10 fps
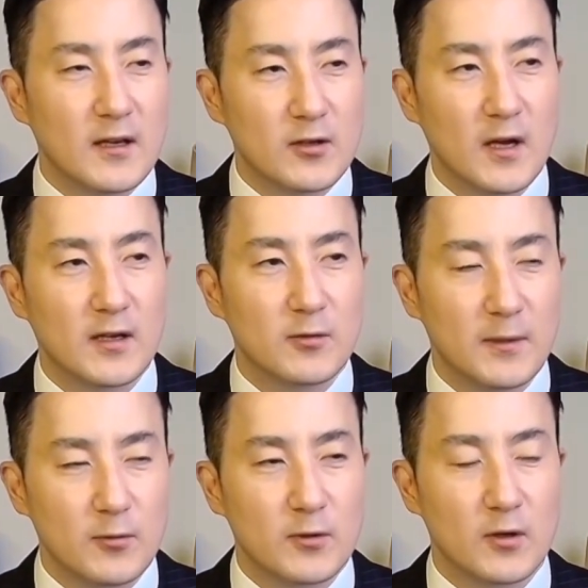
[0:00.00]
a large
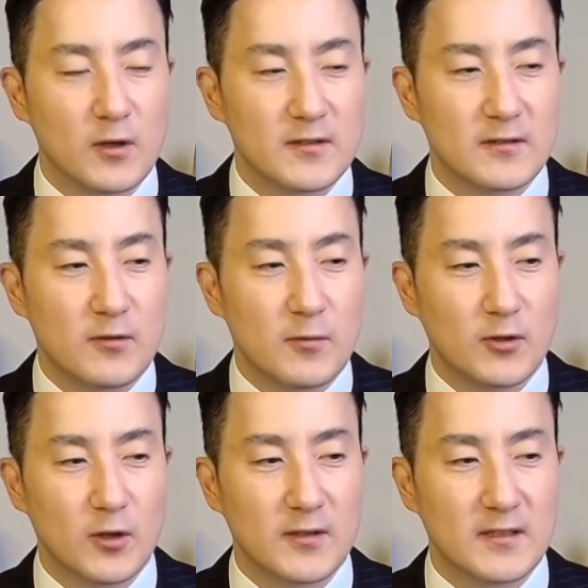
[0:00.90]
paper loss from the
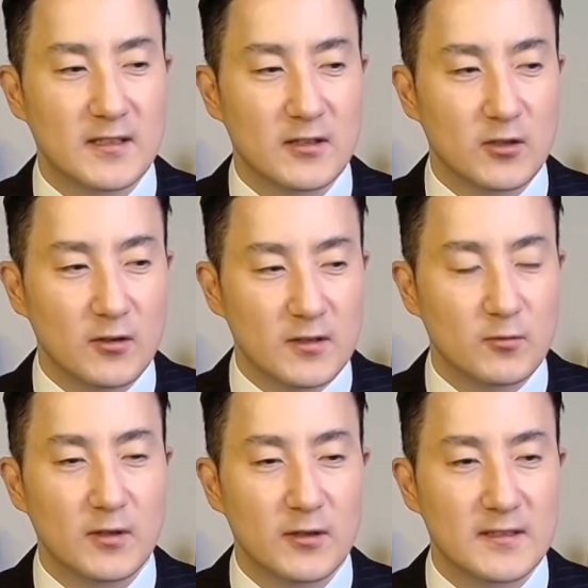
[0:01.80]
losses incurred in
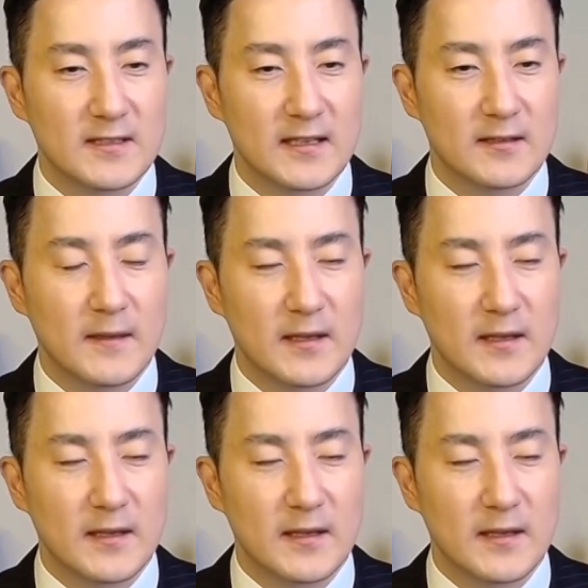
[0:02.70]
real estate,